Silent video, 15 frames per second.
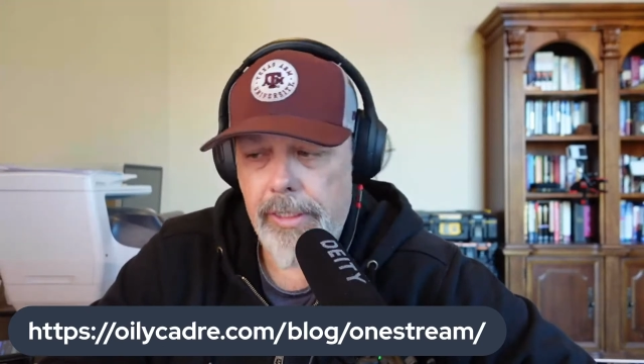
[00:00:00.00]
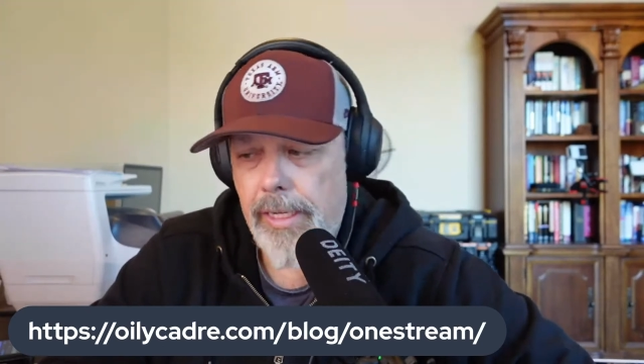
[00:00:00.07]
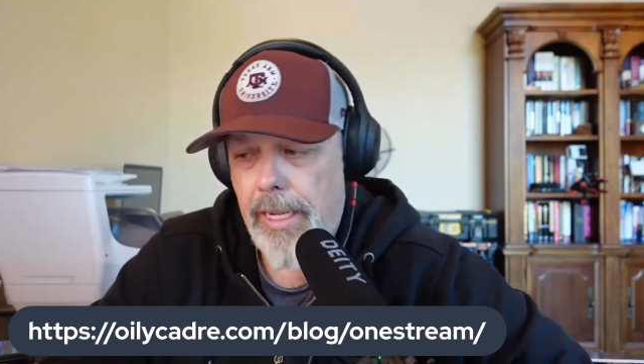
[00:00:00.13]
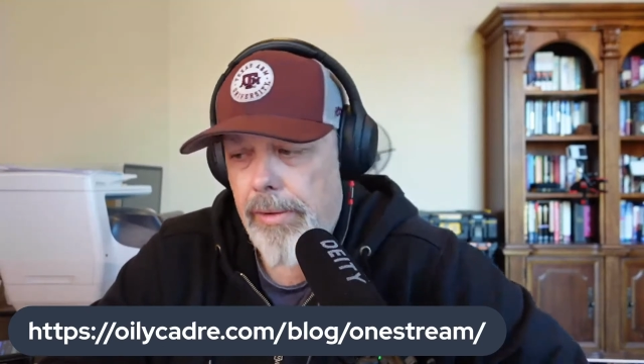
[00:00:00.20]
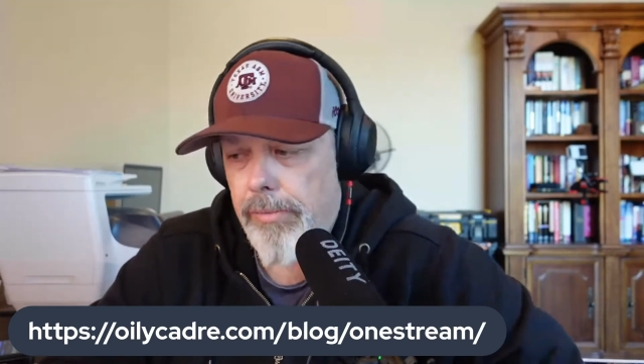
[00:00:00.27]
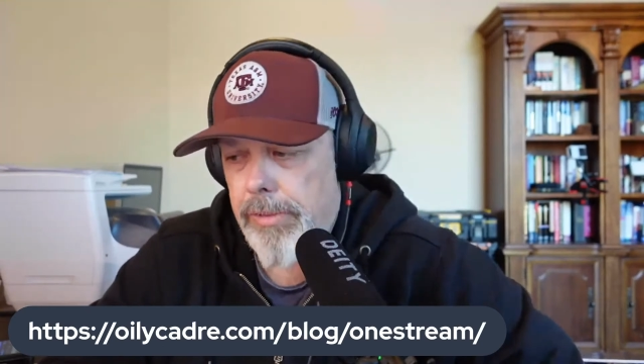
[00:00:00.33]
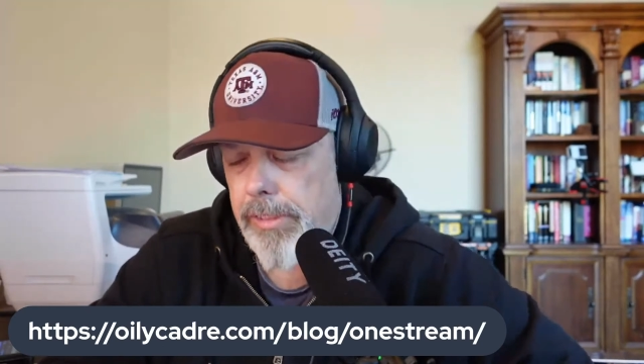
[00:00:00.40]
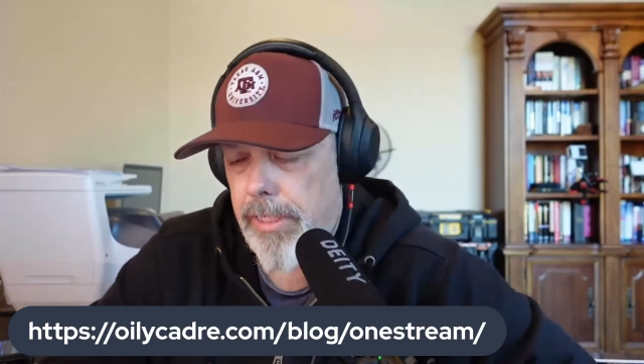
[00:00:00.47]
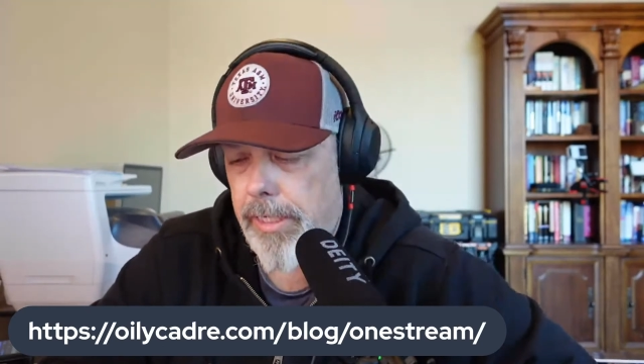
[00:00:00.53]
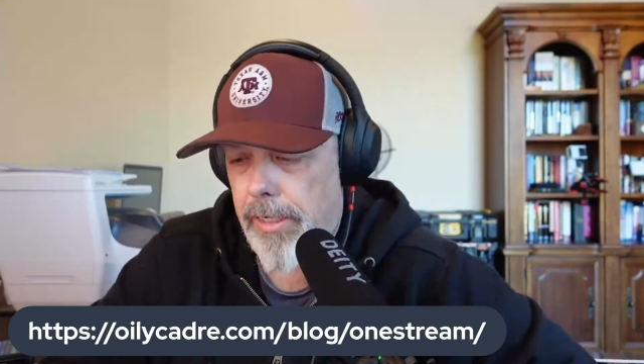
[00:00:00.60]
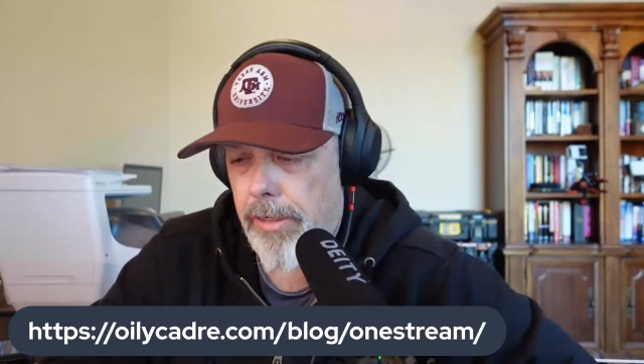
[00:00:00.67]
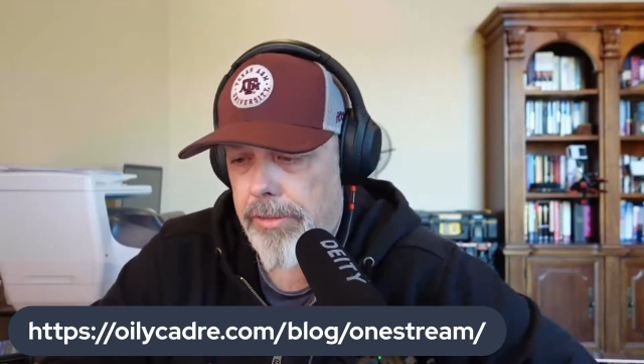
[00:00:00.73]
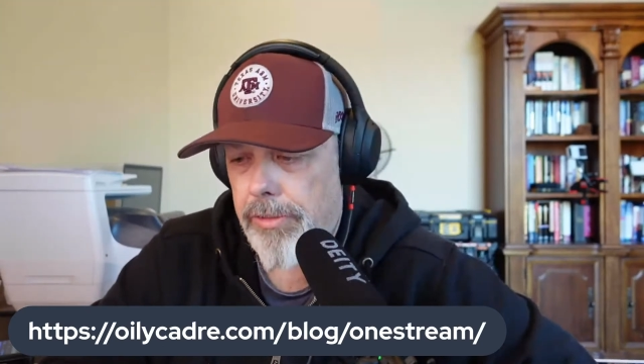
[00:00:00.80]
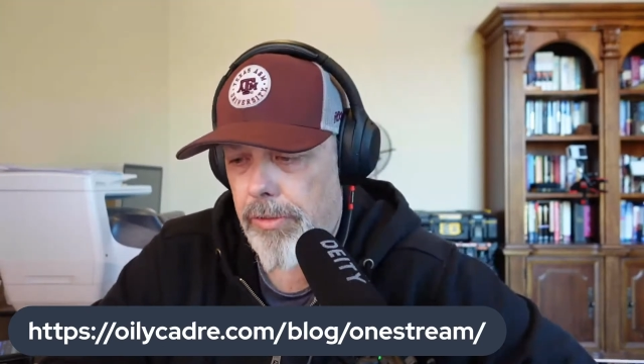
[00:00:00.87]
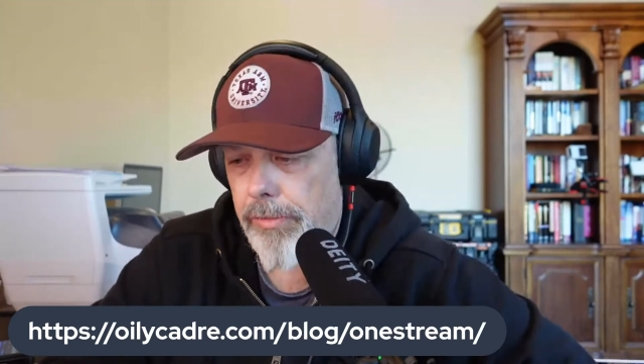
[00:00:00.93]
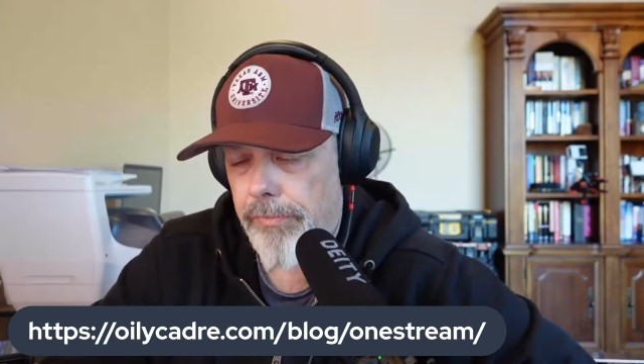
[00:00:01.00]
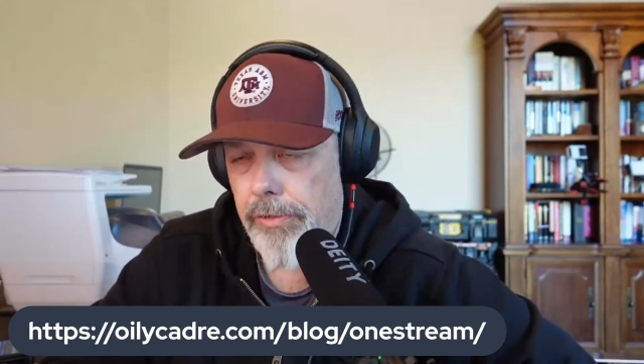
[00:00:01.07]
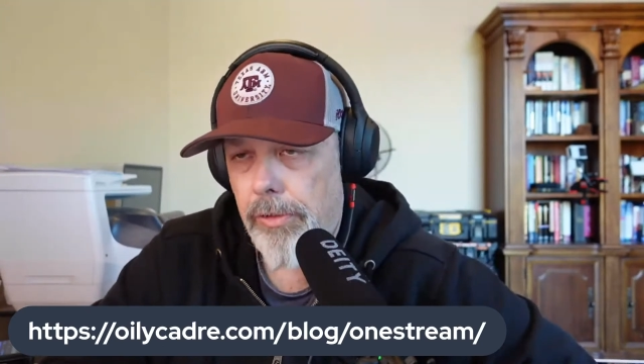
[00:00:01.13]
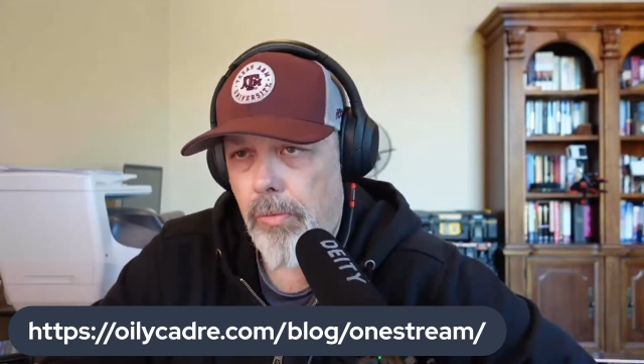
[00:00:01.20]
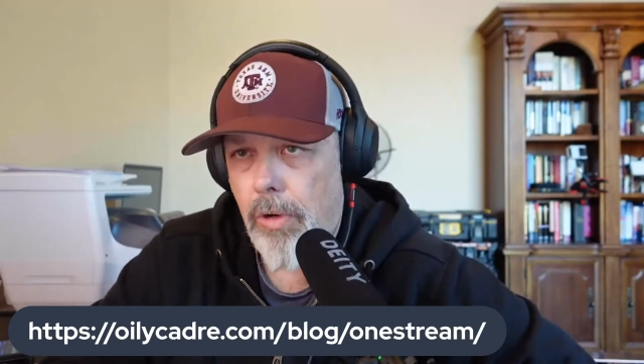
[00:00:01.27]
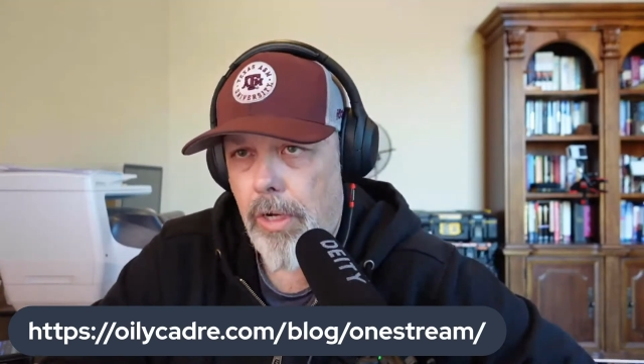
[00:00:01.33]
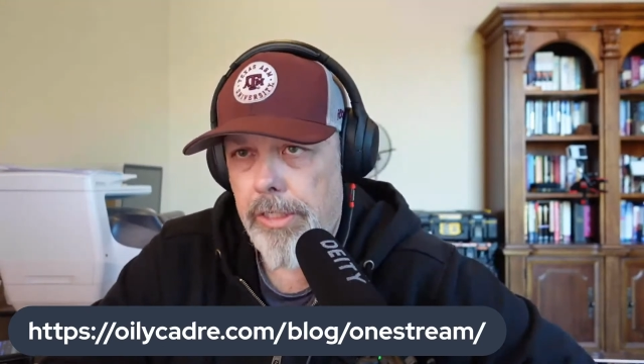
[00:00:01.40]
And I would say also,
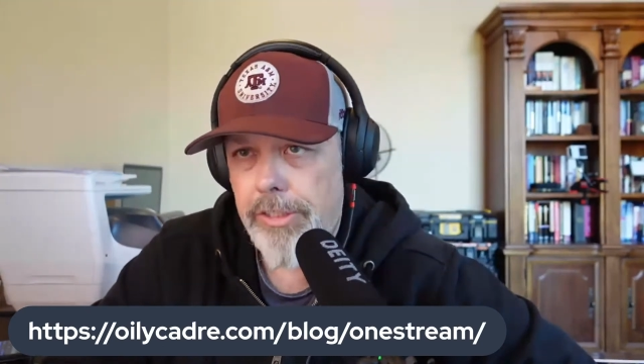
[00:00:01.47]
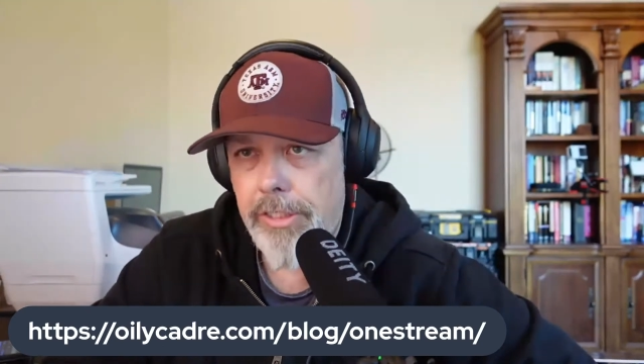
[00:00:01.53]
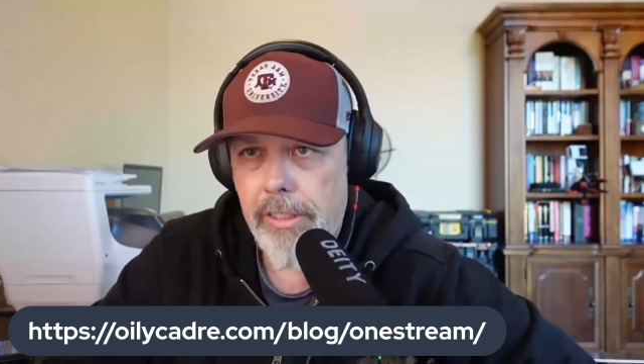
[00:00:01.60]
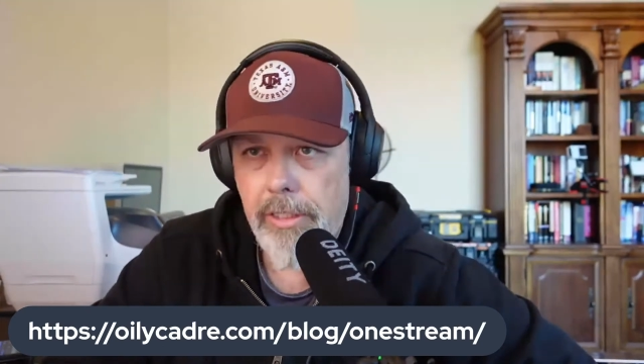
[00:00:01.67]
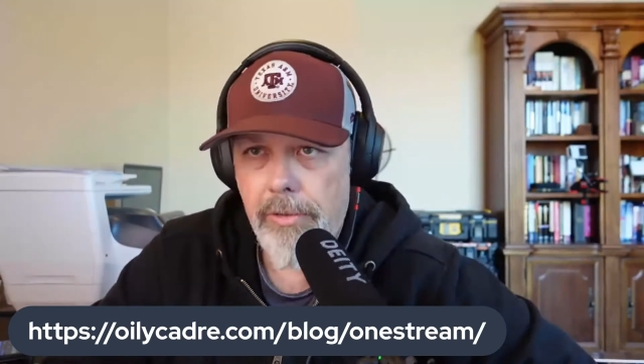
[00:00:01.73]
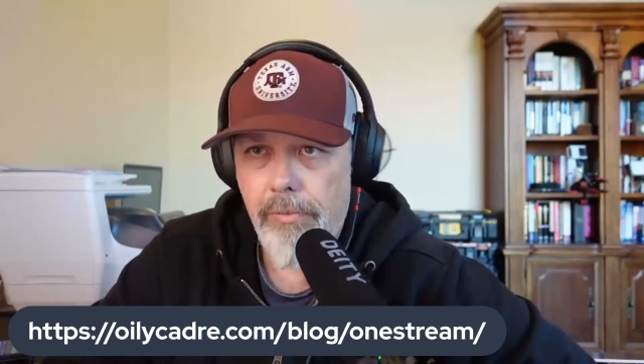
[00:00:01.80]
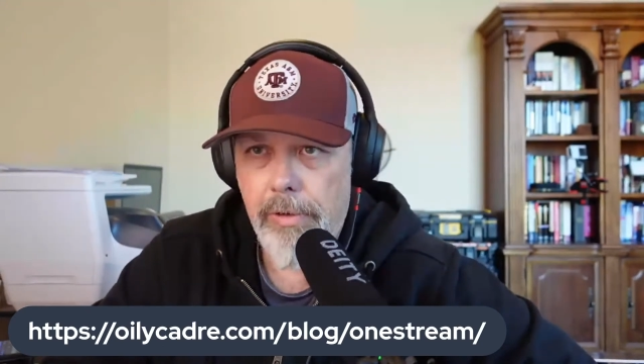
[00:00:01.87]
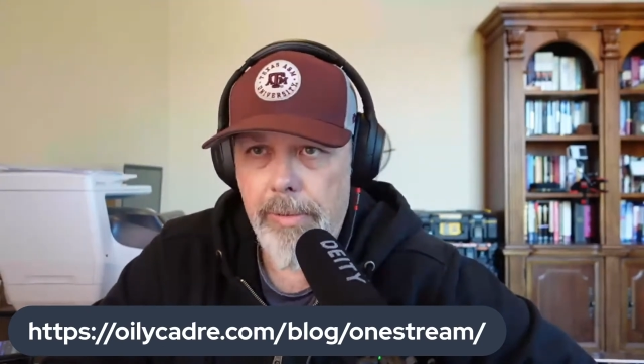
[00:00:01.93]
if you're watching the